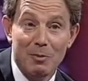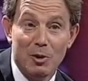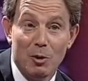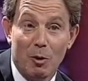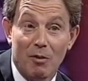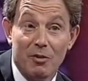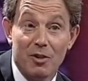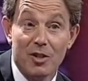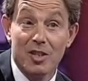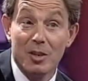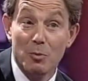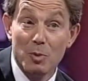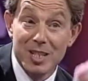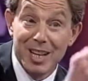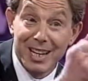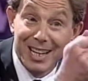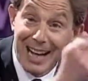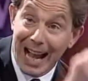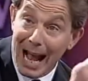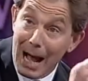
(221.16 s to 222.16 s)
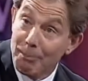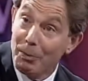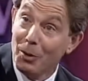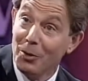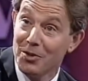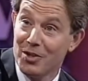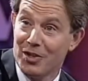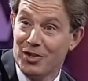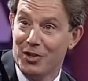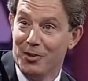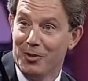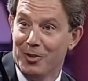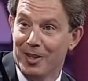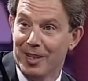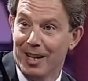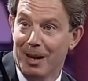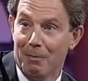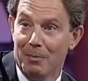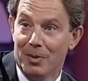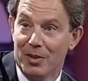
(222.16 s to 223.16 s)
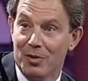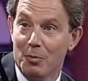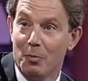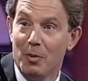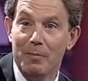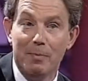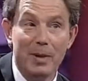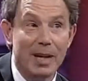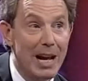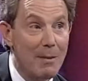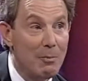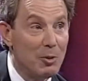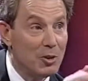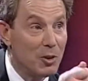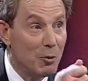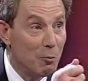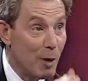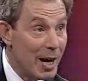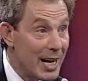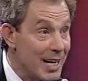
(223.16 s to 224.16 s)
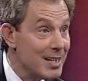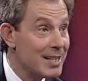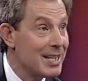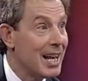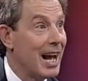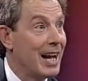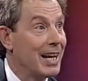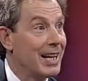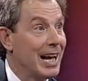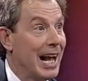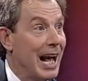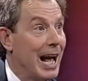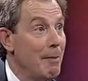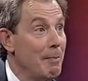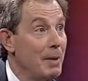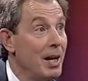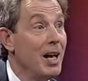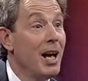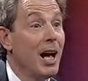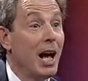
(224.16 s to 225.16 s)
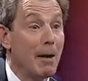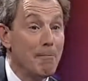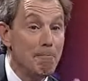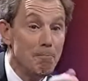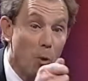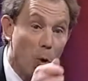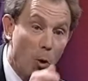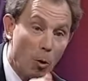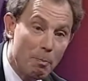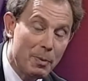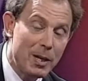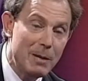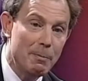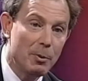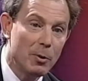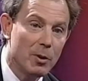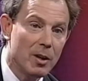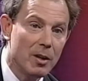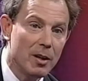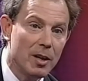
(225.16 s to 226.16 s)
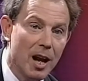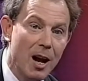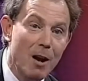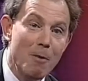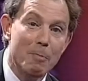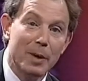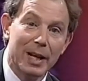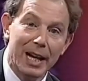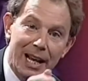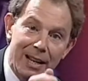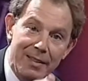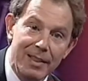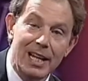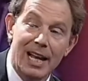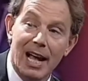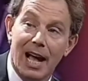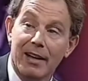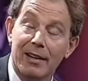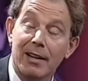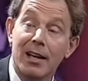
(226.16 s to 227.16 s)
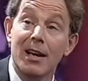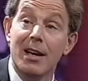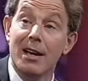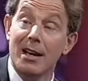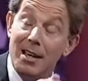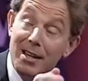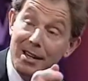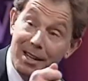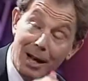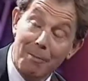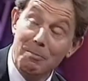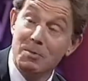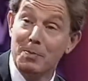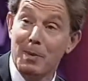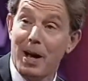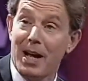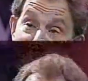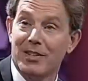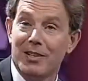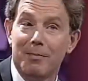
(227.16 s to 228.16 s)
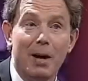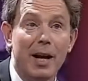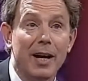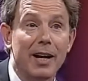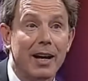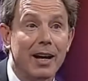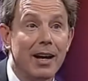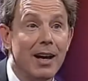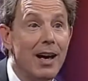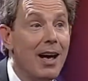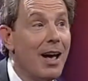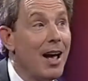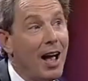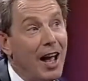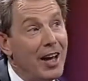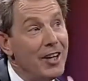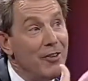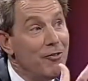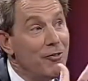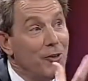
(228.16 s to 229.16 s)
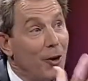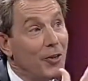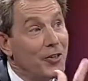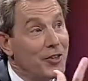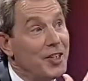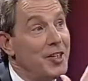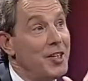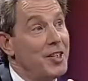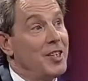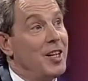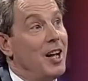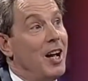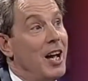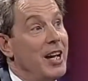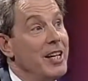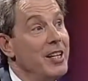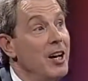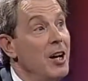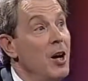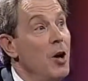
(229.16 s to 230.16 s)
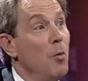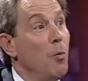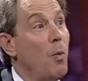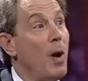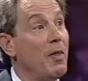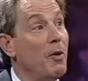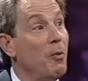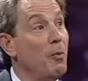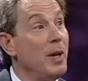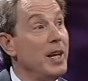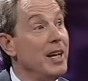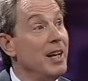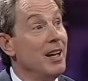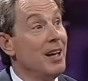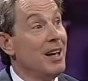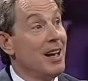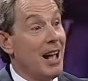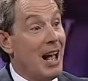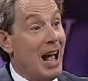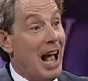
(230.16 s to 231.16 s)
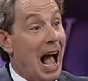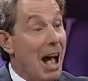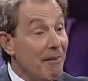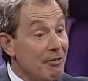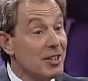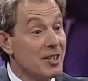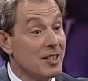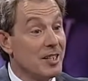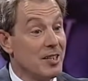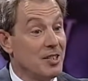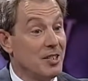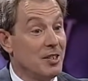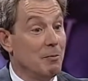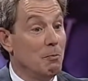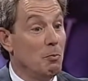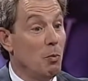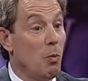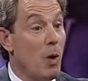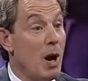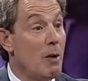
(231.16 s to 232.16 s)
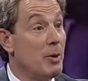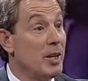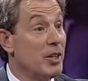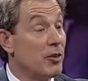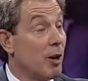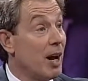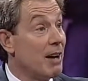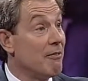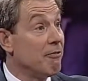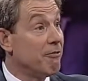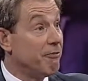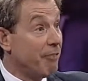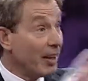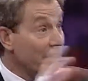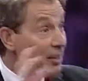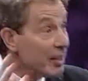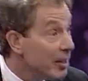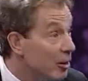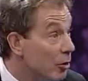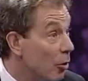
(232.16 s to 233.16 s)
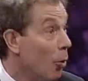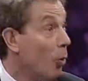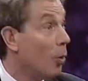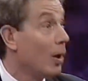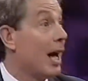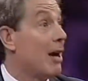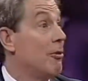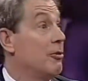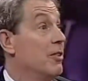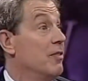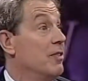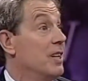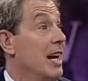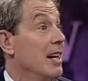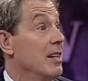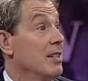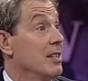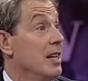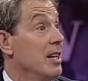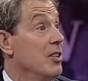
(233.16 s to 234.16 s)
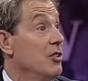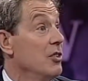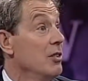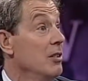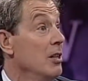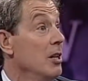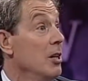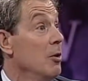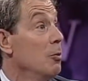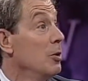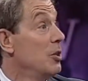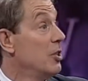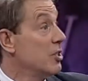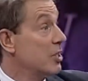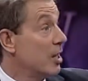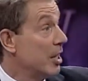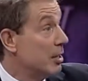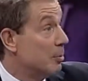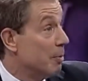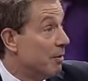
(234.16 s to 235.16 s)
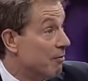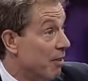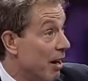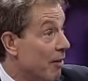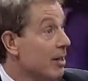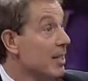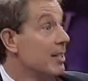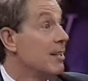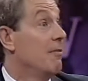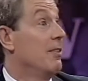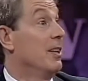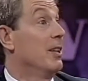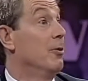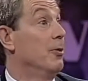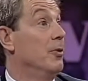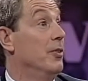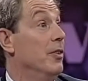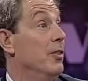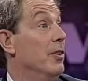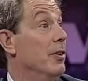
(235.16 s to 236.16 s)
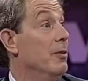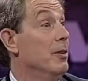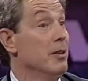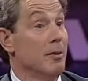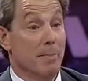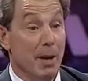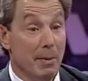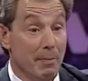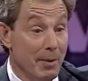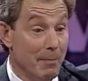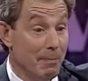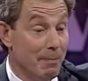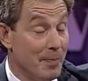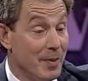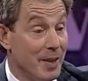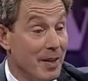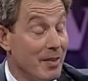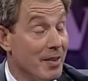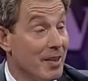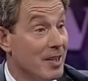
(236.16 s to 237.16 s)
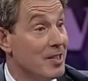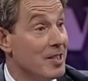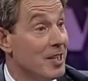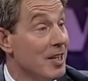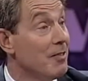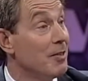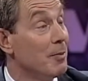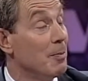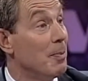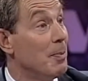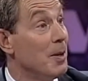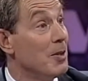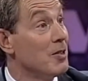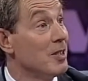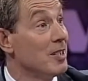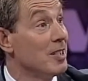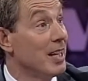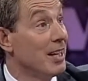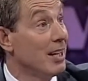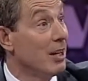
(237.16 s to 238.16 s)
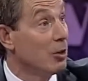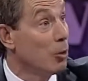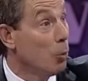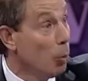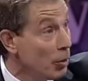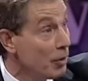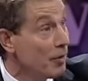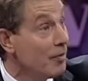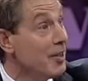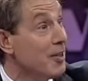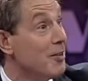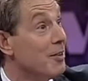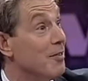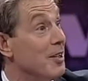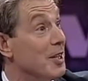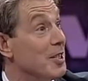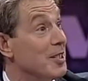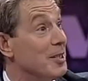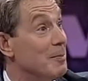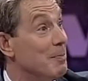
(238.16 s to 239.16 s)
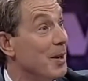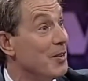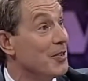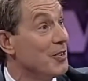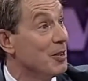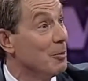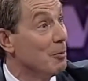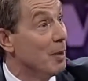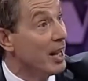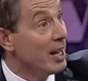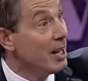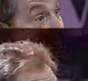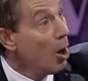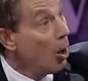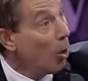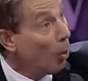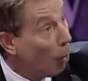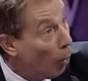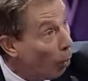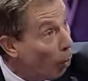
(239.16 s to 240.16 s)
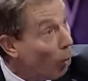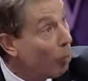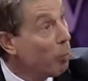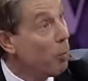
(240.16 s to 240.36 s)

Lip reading: to office, there was a cap on student numbers. We've been able to raise that cap and more people can go. But in the end, it comes back to money. And you've got to decide whether we have a system where we try and fund it all out of taxation, which is going to be very difficult to do. And remember, you know, the Conservative proposal is to take a quarter of the university budget away, or